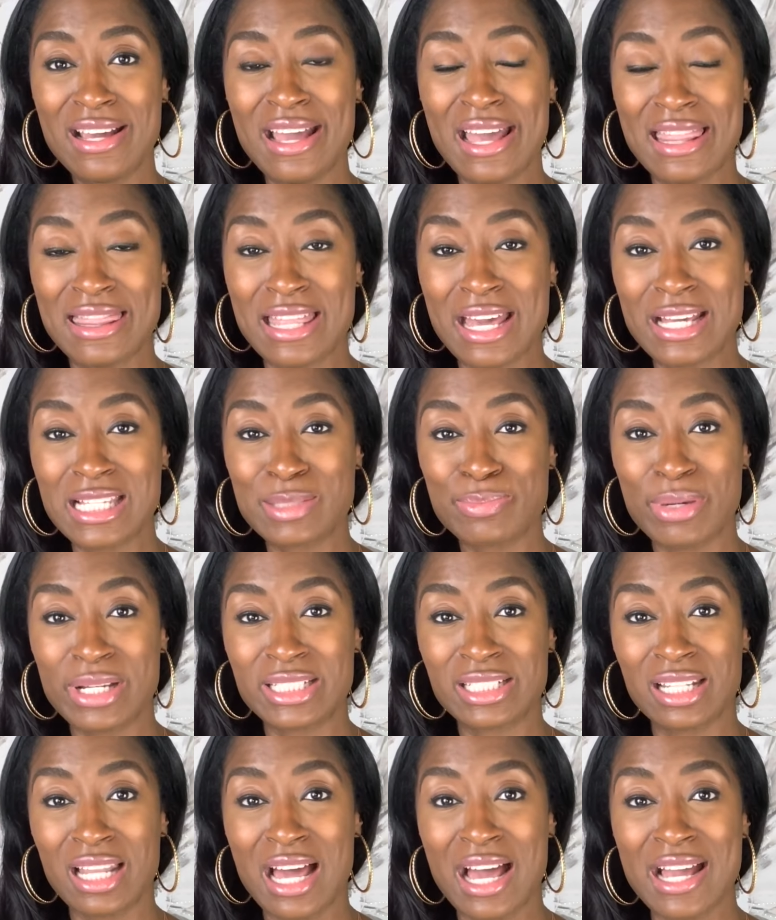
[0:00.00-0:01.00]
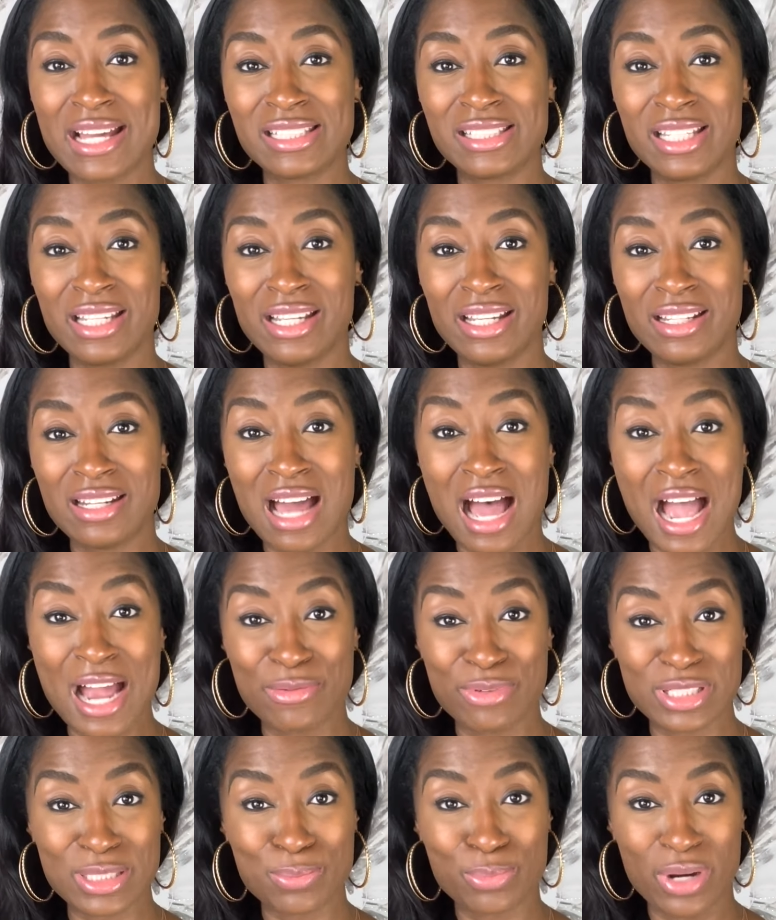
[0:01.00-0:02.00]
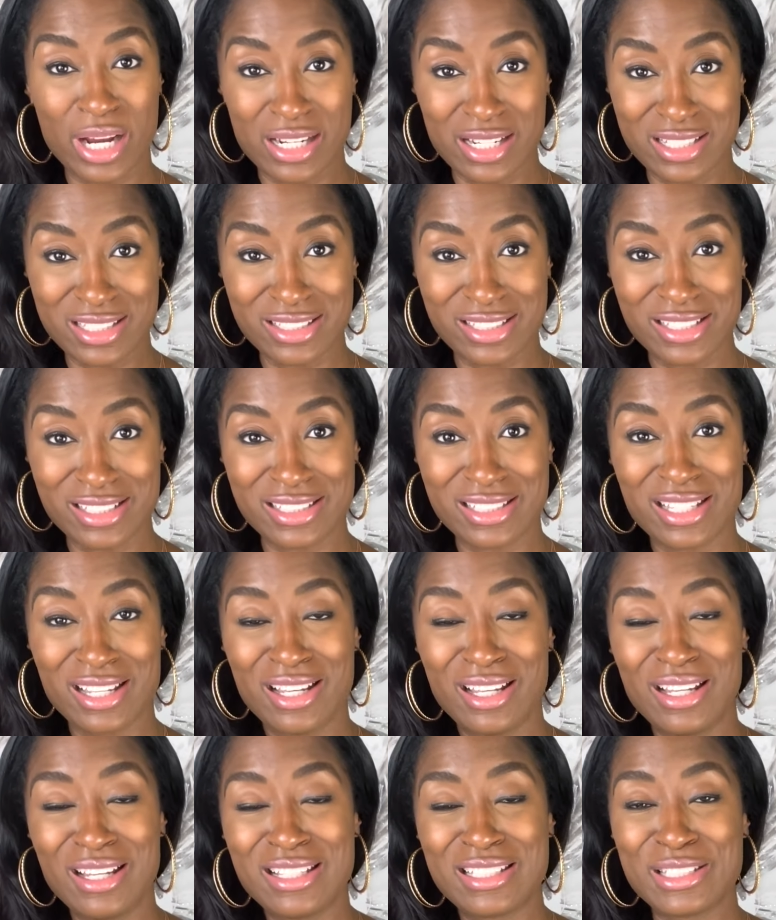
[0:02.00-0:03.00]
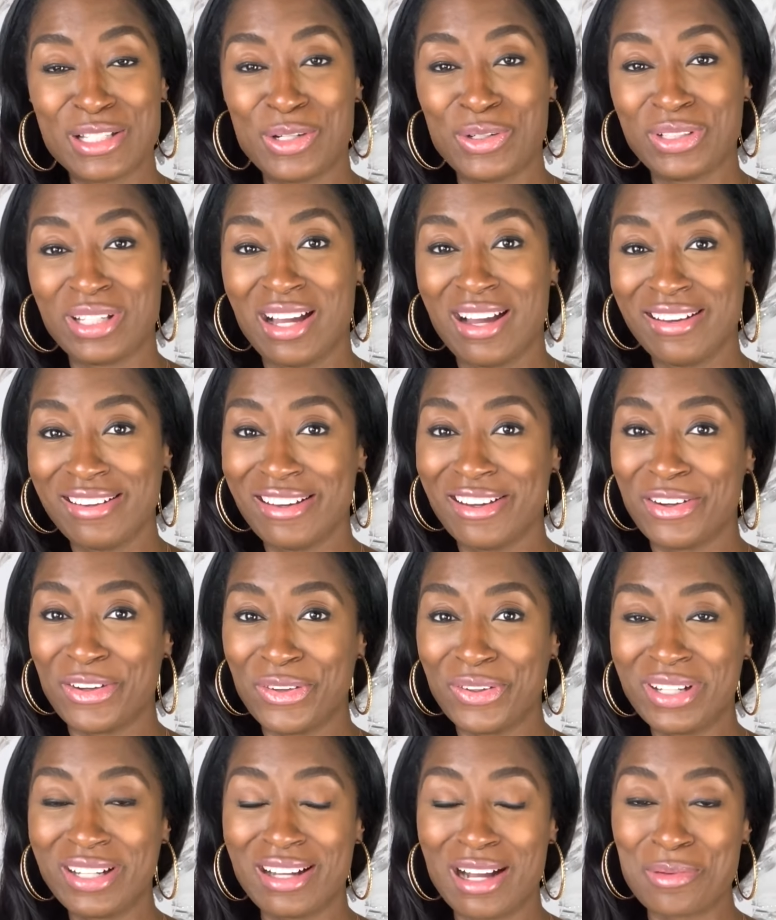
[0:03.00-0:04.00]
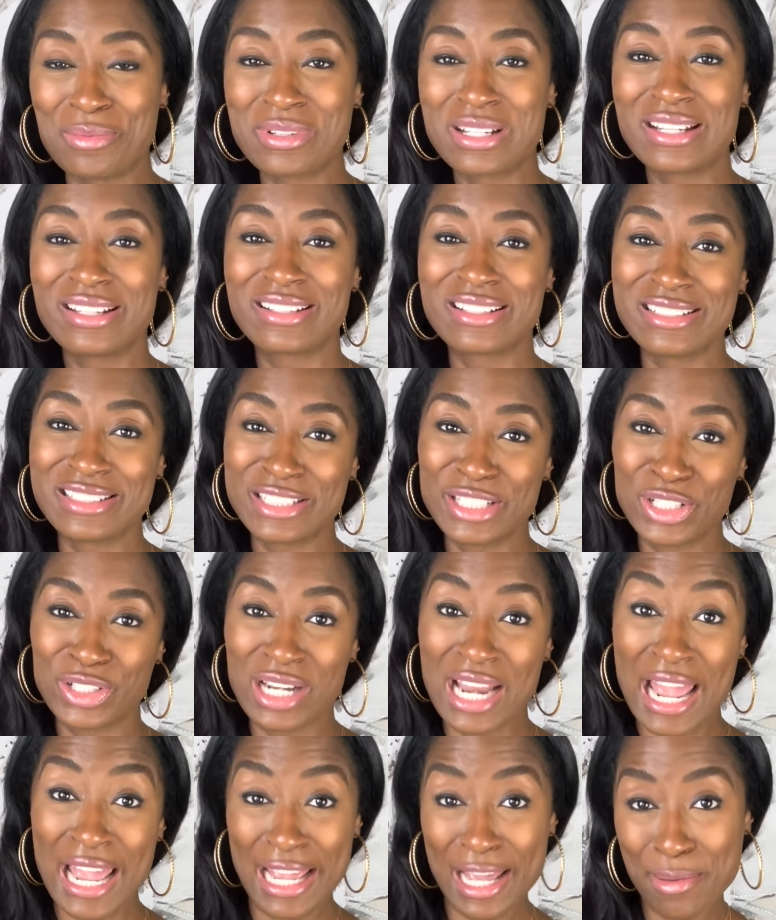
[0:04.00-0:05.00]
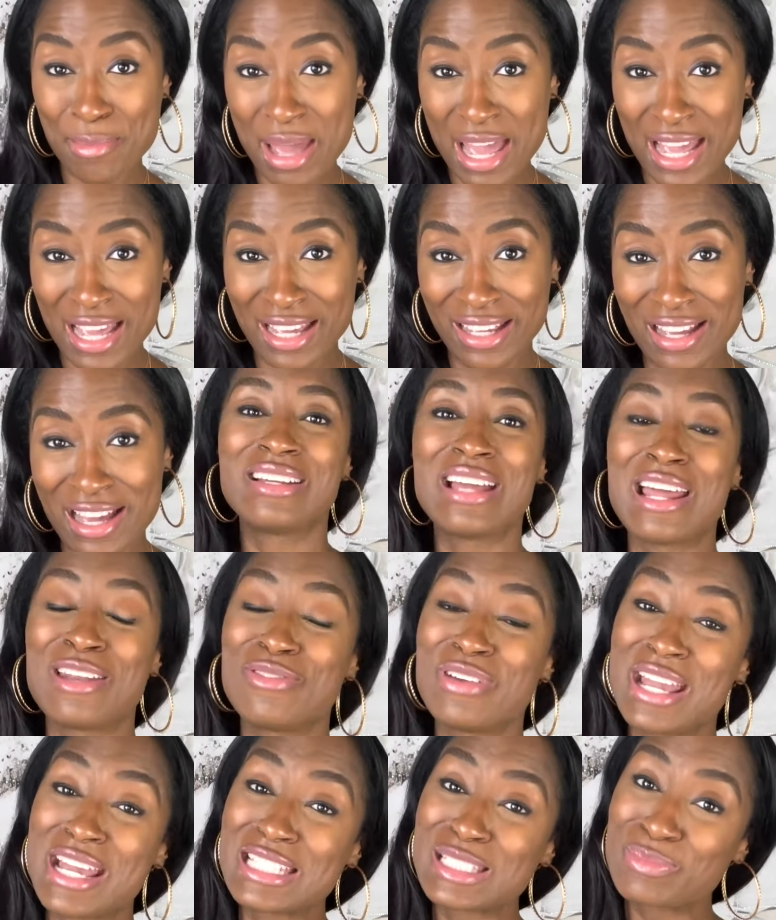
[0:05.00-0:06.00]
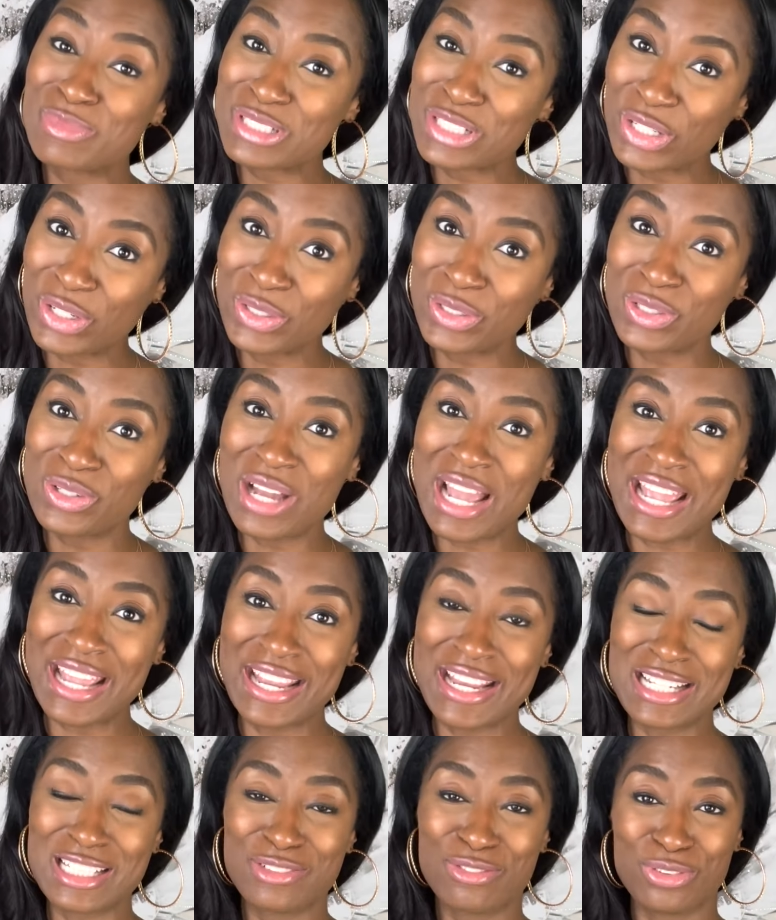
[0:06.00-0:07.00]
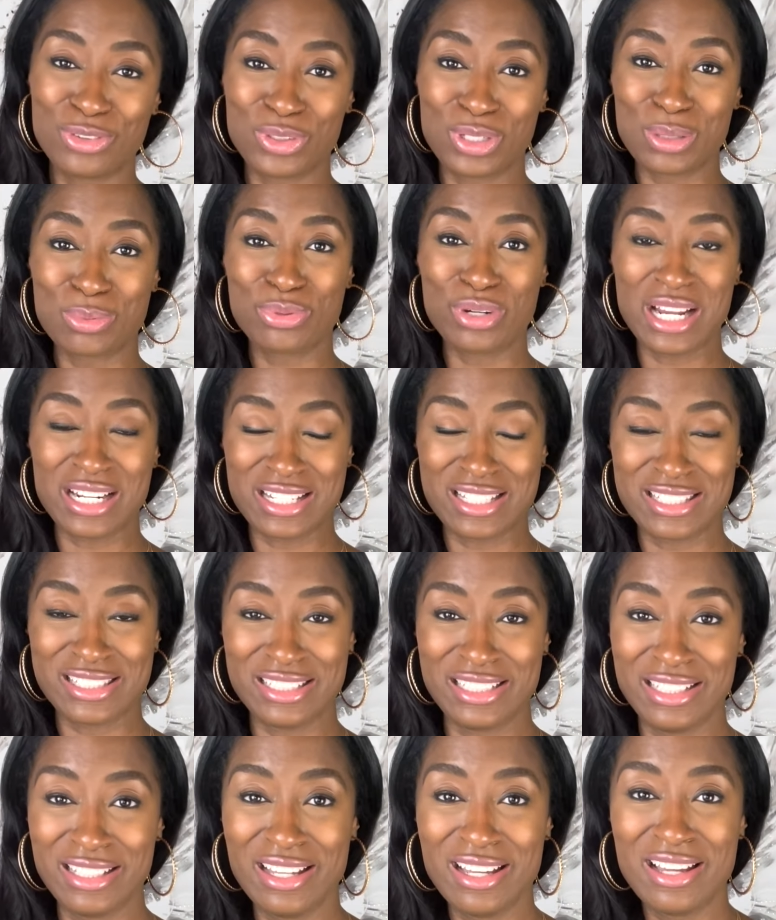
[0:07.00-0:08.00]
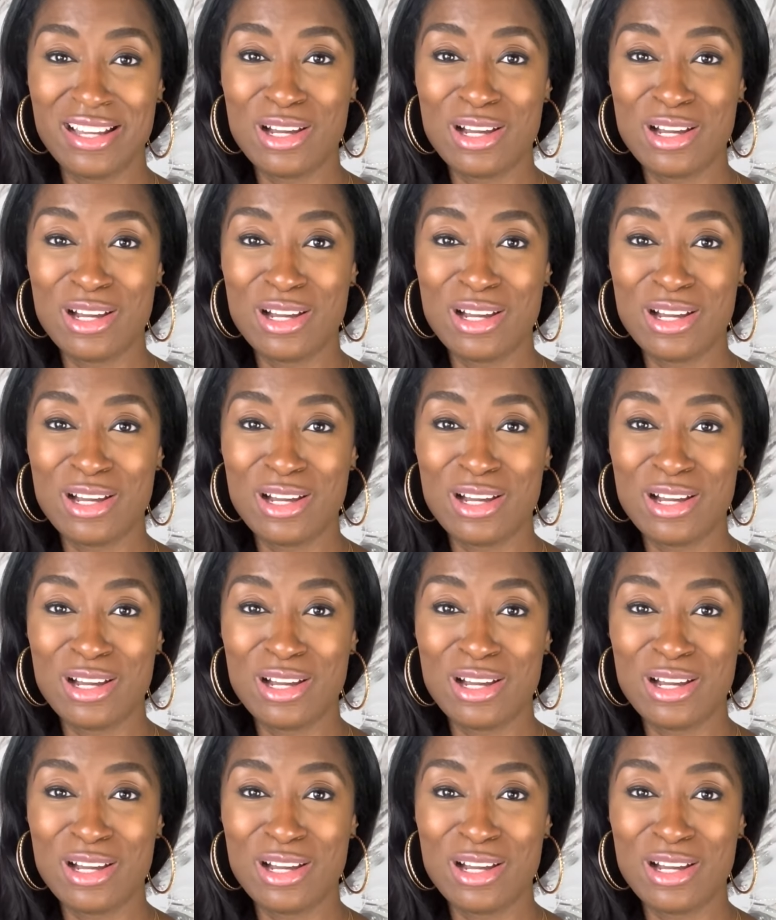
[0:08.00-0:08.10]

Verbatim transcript: And they specialize in high risk pregnancies. So y'all know I'm considered AMA, advanced maternal age for pregnancy.